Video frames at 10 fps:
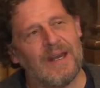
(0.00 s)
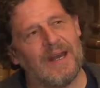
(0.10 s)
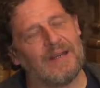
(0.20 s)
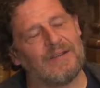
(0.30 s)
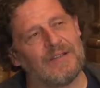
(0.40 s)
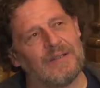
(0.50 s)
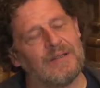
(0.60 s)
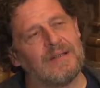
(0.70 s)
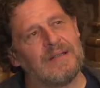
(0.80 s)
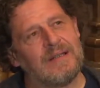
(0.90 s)
And
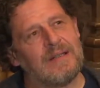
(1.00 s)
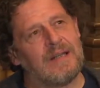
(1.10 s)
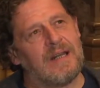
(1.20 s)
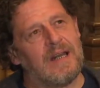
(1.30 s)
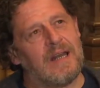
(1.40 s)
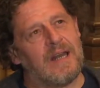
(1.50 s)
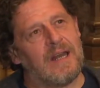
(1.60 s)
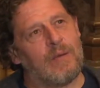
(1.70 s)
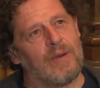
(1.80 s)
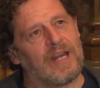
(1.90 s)

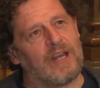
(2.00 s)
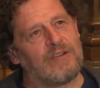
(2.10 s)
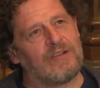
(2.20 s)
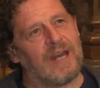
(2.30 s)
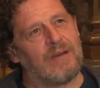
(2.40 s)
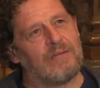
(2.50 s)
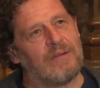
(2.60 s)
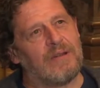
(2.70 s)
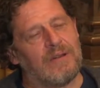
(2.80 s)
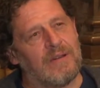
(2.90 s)
when I go down
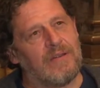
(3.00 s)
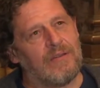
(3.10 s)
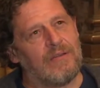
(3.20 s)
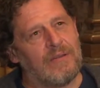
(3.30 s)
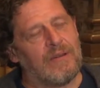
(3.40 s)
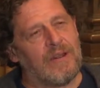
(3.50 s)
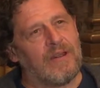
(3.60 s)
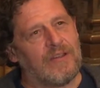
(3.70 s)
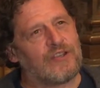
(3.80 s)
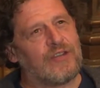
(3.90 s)

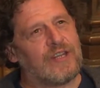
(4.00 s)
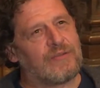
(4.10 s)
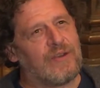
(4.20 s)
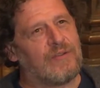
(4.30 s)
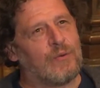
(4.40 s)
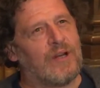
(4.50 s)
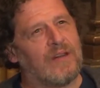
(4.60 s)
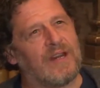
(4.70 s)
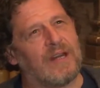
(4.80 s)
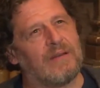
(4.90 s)
the streets of the world
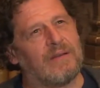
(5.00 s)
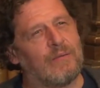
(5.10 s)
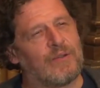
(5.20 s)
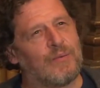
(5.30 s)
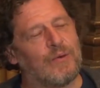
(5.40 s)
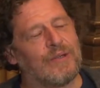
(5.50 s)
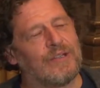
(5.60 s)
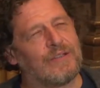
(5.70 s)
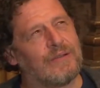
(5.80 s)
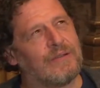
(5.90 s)
that I was born
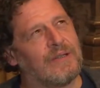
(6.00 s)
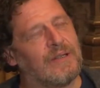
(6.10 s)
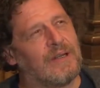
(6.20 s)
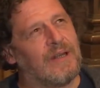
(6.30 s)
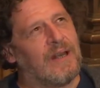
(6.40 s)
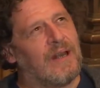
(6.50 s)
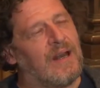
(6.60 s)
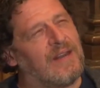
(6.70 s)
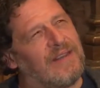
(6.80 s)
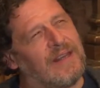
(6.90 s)
into,
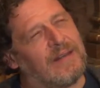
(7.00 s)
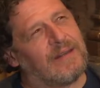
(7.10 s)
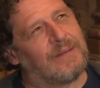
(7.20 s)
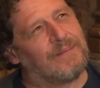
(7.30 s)
I think